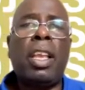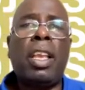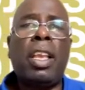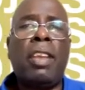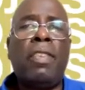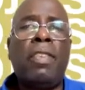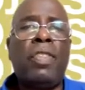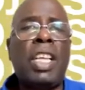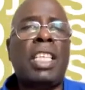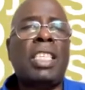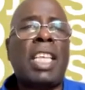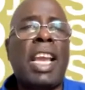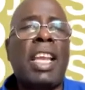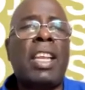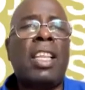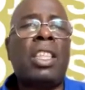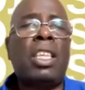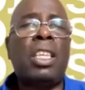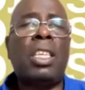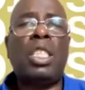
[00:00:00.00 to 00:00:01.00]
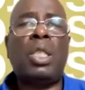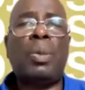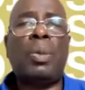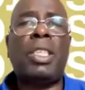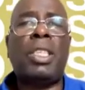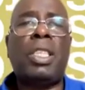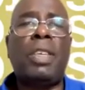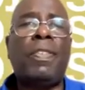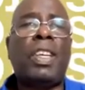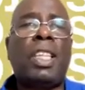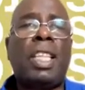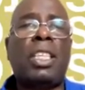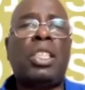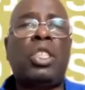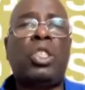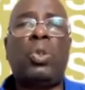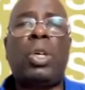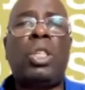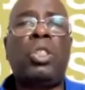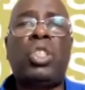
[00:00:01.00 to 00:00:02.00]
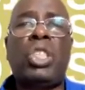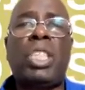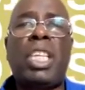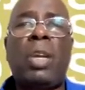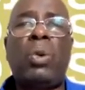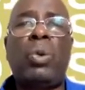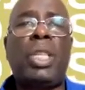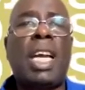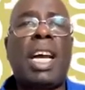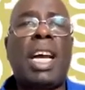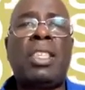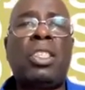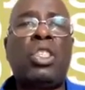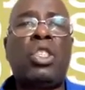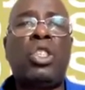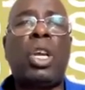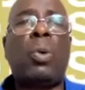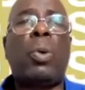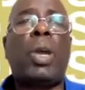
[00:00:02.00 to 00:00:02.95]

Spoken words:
If there's anything specific that you want to share with us, you are